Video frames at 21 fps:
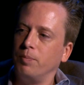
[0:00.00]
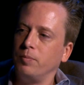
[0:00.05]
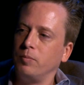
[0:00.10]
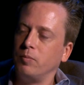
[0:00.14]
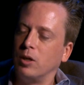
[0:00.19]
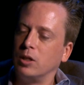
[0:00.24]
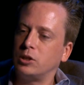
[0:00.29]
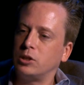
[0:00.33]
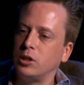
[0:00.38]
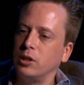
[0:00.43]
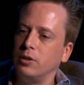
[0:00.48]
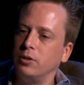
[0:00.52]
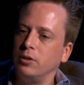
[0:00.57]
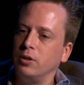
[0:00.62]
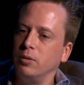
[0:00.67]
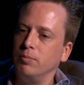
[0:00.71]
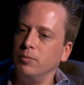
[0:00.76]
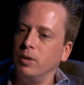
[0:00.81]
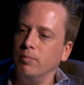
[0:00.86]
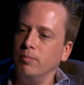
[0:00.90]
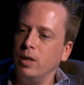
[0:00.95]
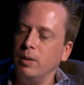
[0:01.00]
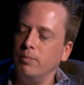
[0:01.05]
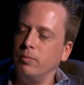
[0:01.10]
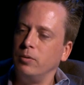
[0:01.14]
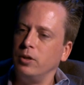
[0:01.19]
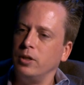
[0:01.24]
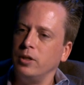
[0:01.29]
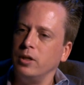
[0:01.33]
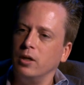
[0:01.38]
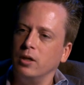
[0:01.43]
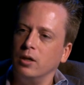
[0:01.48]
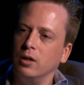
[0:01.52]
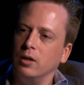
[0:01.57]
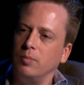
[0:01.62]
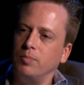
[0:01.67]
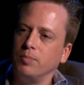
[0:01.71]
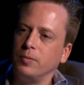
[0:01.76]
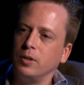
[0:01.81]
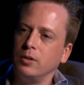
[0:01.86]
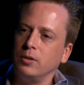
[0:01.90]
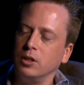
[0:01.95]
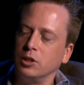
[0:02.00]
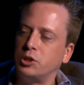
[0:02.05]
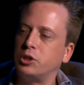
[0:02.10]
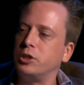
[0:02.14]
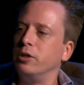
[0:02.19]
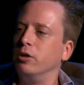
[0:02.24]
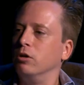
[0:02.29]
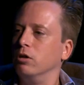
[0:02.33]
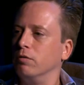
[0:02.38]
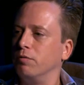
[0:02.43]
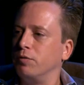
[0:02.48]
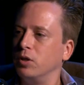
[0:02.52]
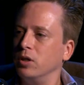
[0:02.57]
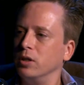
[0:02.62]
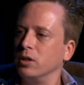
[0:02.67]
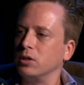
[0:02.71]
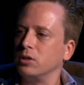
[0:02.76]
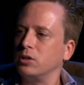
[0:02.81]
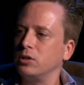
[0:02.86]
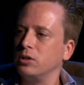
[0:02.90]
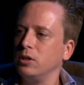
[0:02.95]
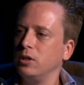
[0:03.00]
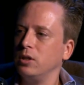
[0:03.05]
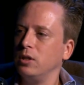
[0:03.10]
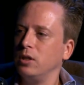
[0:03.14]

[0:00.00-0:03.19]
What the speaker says: let's say, the center of things.